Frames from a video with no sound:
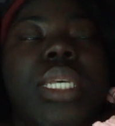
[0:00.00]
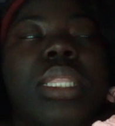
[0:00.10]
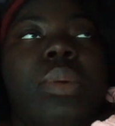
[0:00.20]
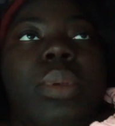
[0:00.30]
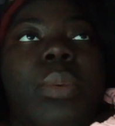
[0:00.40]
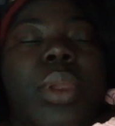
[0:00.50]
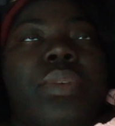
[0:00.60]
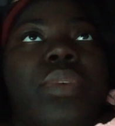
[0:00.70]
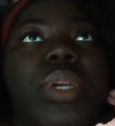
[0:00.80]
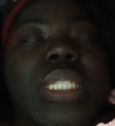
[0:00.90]
that we
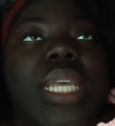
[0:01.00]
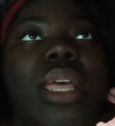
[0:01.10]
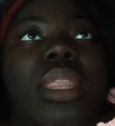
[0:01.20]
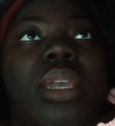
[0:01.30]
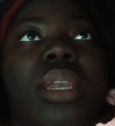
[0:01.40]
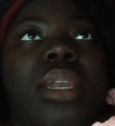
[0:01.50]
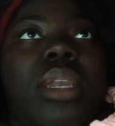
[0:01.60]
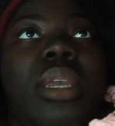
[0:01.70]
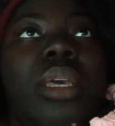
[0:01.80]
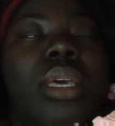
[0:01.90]
work for together.
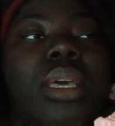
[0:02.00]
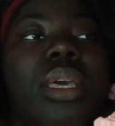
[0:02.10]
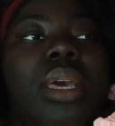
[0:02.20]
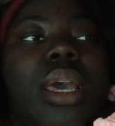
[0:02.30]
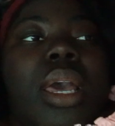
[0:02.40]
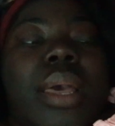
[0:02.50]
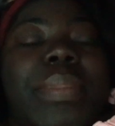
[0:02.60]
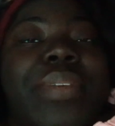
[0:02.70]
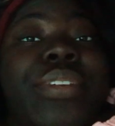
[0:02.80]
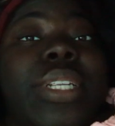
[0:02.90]

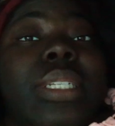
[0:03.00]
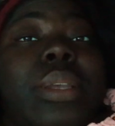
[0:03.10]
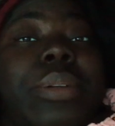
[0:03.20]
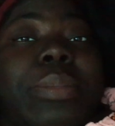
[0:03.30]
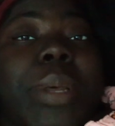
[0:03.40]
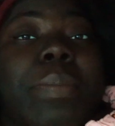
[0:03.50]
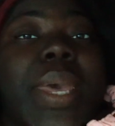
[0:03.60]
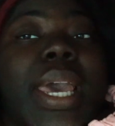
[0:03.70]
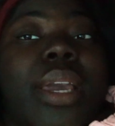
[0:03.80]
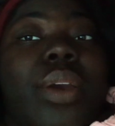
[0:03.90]
Um, if she does not respond
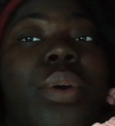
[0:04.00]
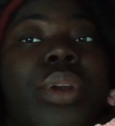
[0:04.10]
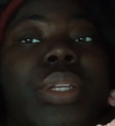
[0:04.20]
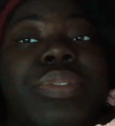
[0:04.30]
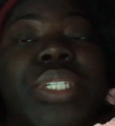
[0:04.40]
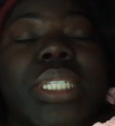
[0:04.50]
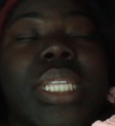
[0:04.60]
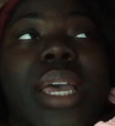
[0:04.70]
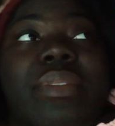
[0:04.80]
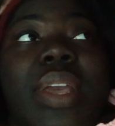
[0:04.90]
back or if she's
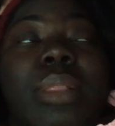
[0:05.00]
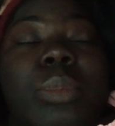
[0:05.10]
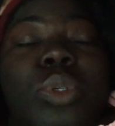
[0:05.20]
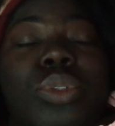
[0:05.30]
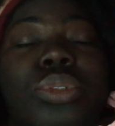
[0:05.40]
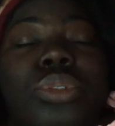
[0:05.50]
not available,